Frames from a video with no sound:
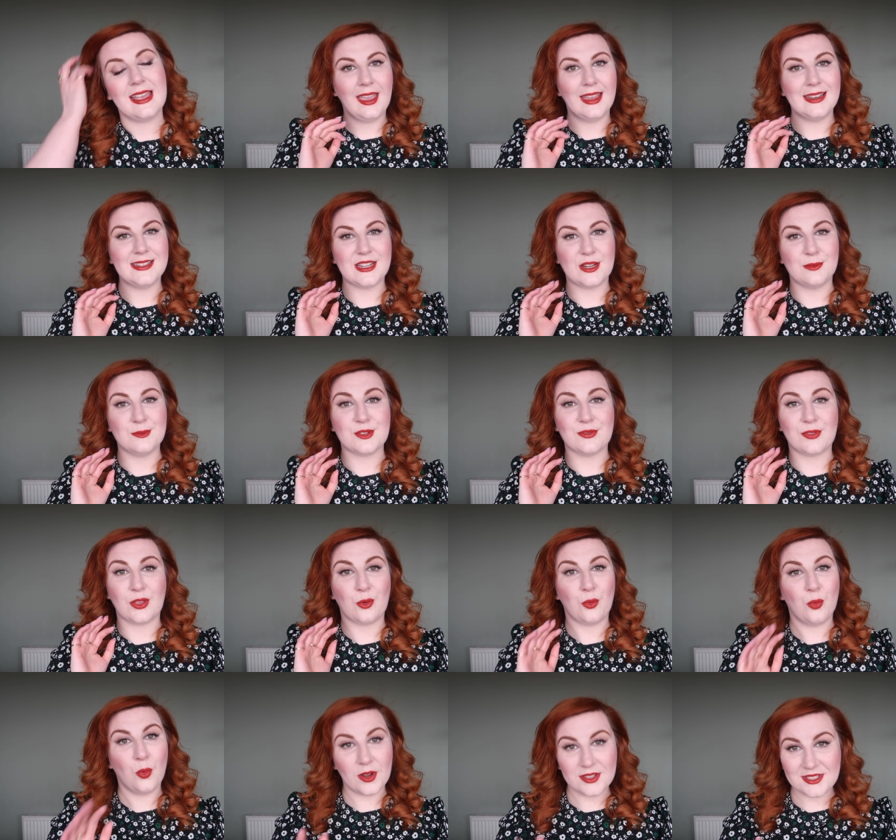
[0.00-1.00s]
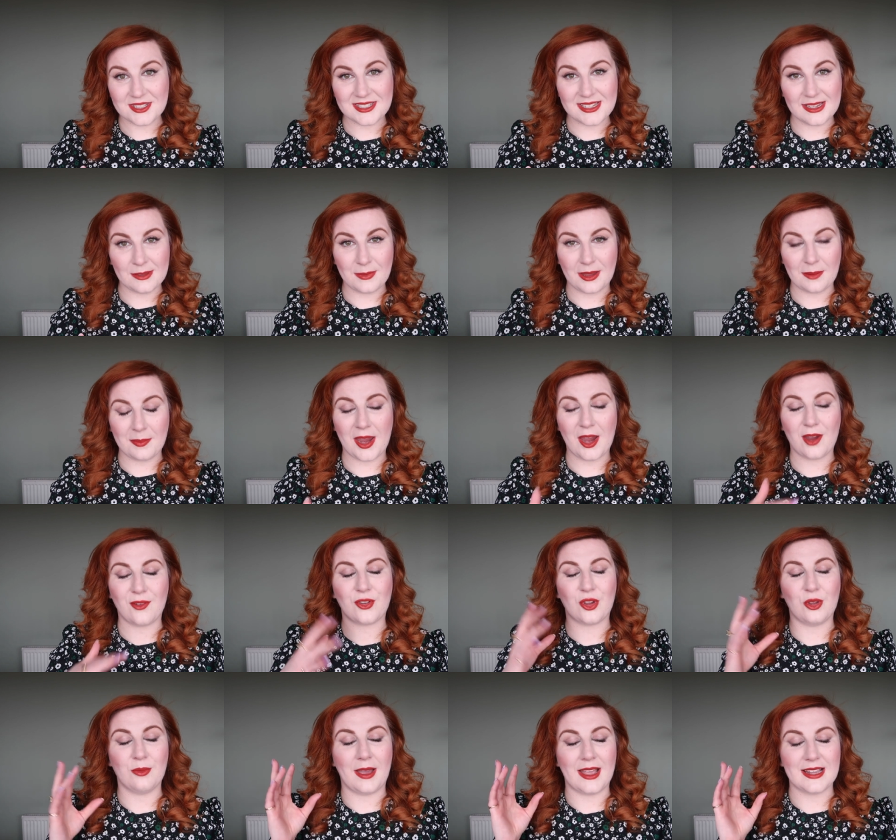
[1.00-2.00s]
In terms of the quantity of my
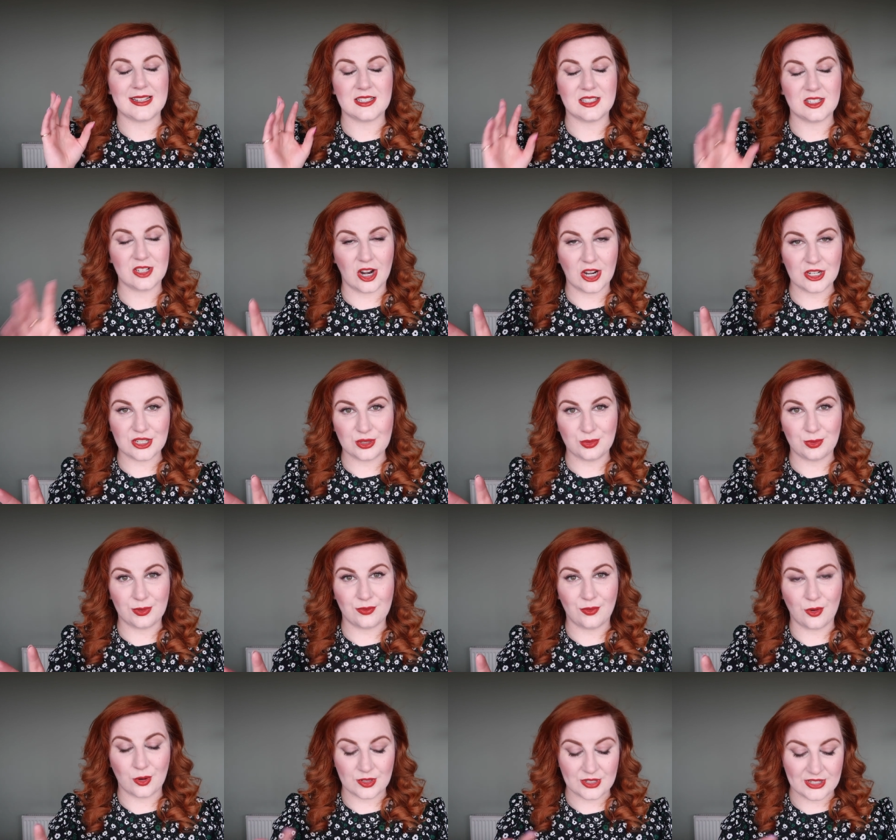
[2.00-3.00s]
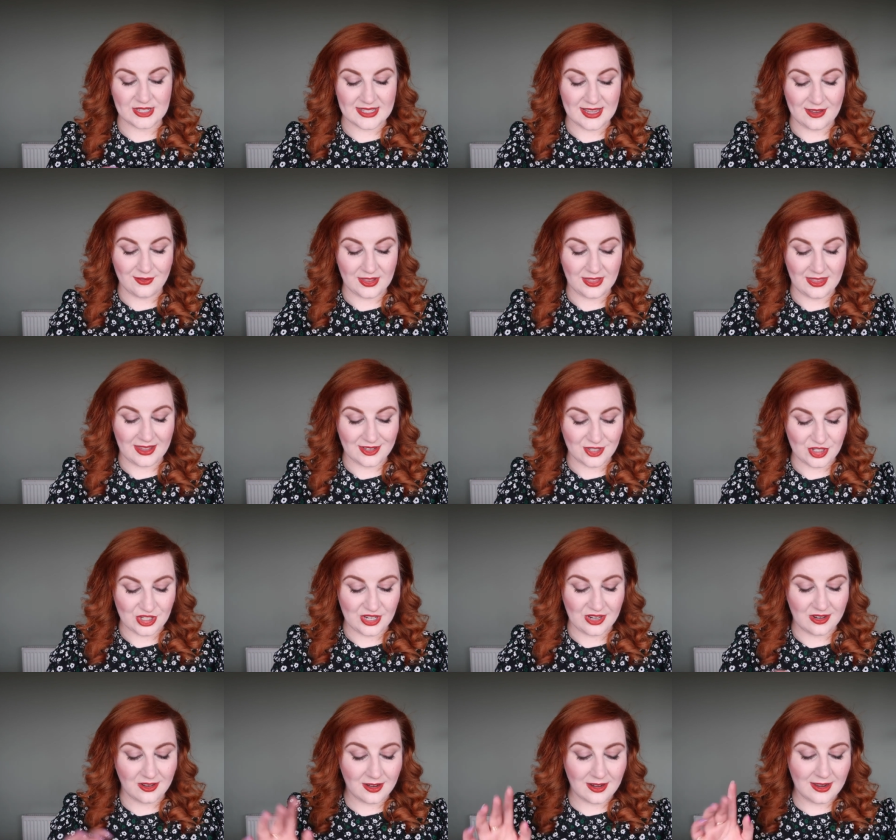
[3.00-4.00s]
perfume, I started with 47 this
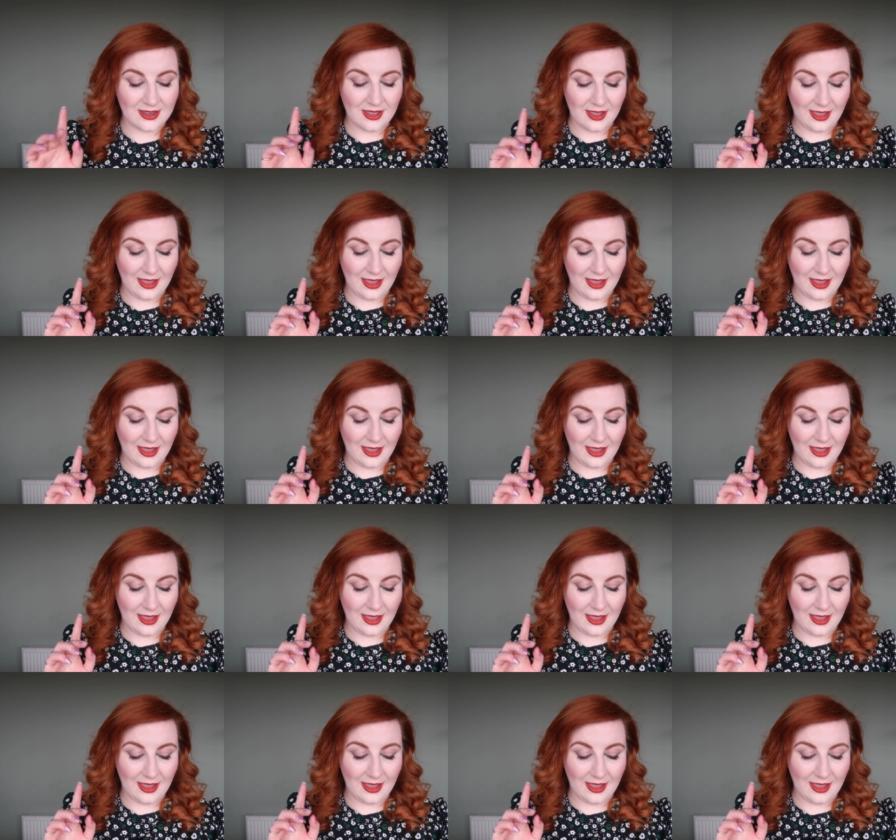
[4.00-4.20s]
year.